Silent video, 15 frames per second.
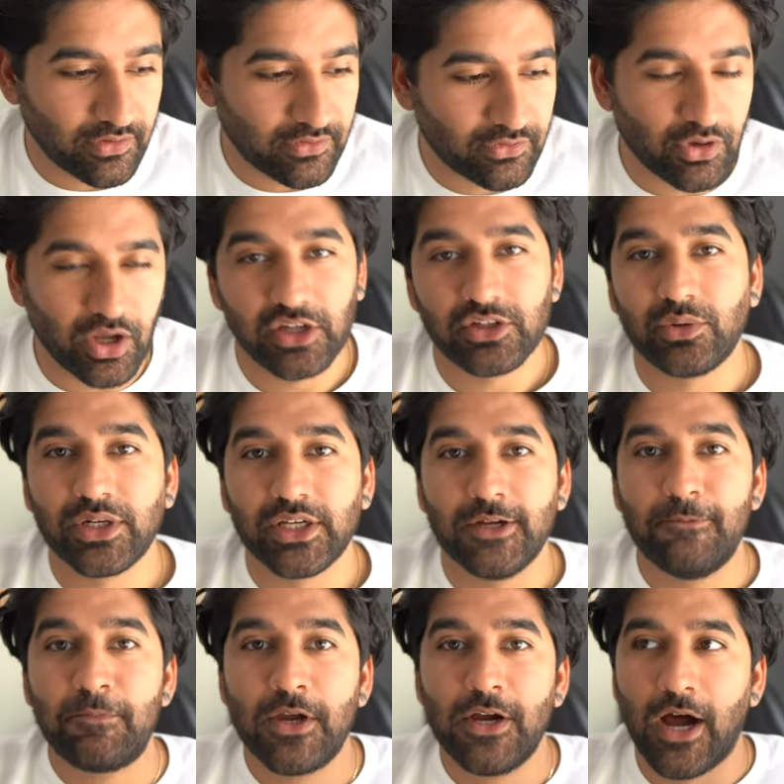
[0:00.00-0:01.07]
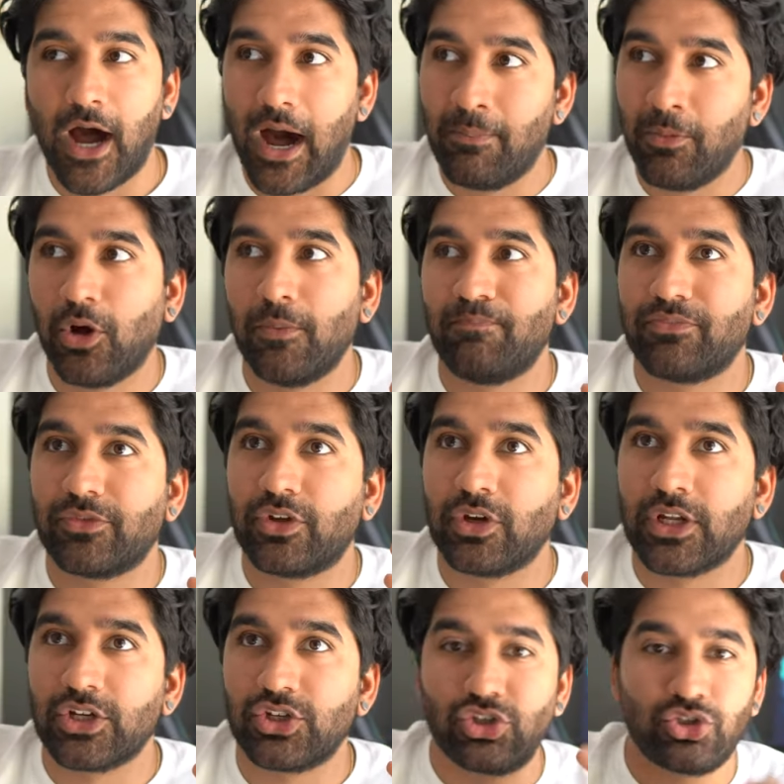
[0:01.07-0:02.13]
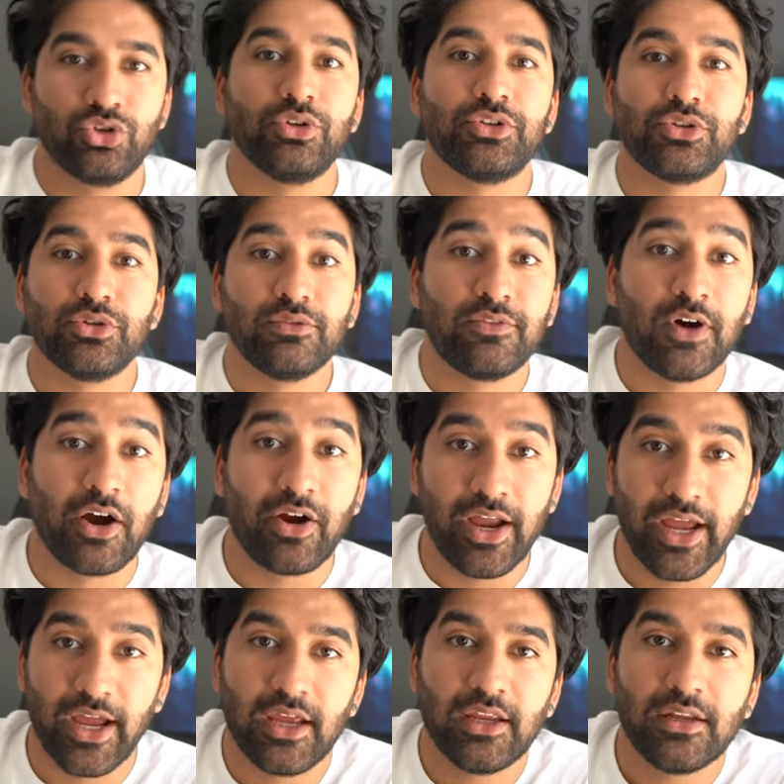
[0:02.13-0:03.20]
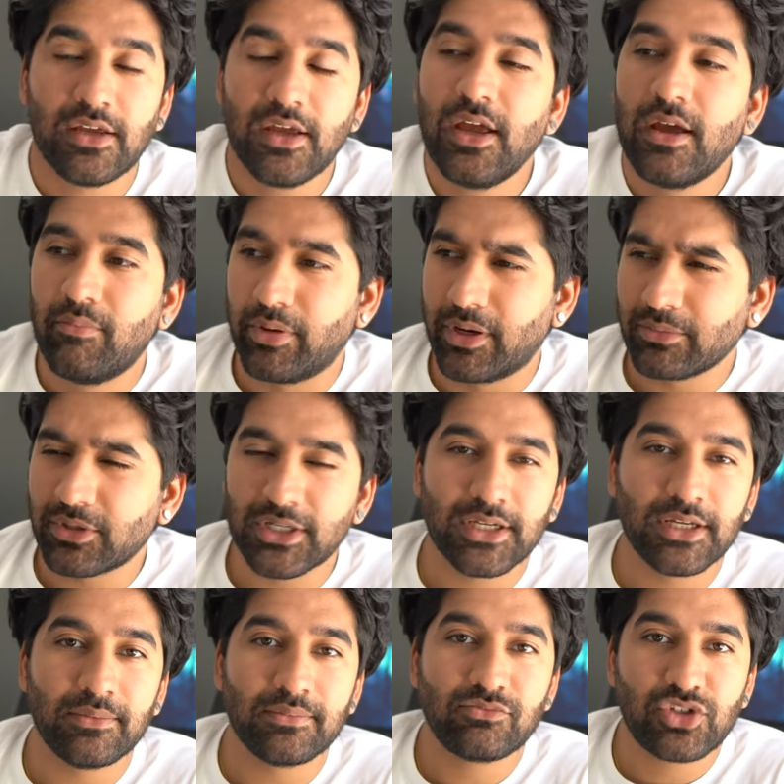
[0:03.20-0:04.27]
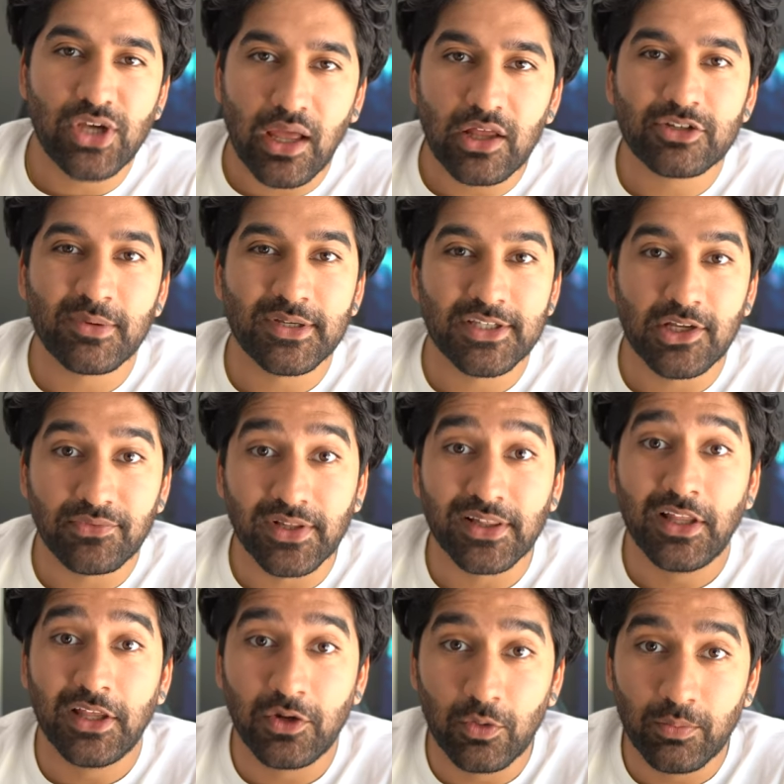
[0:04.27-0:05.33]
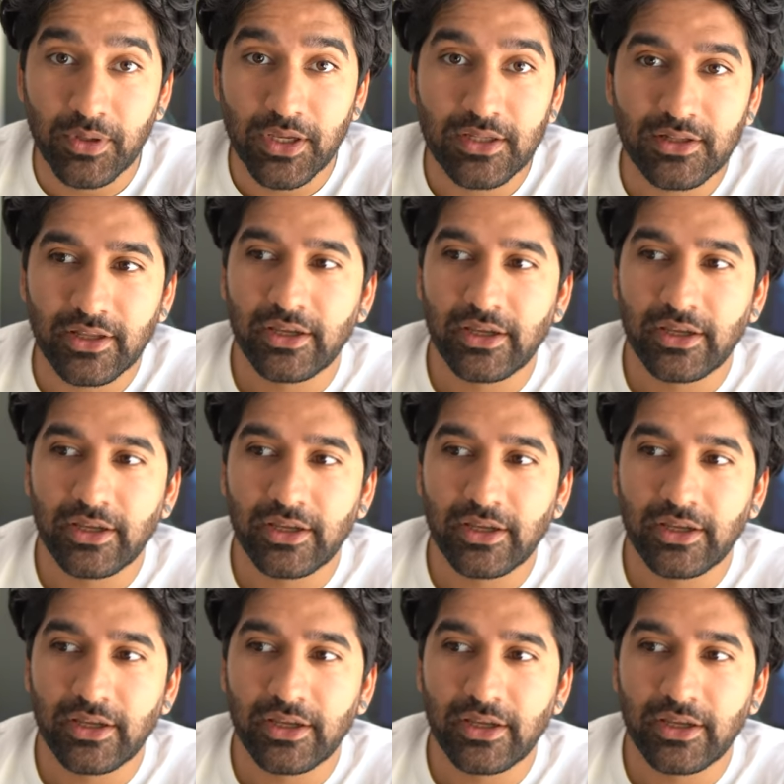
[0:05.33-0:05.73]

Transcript: And so I don't wanna, I'm not gonna shoot too far ahead, but I'm gonna challenge myself a little bit.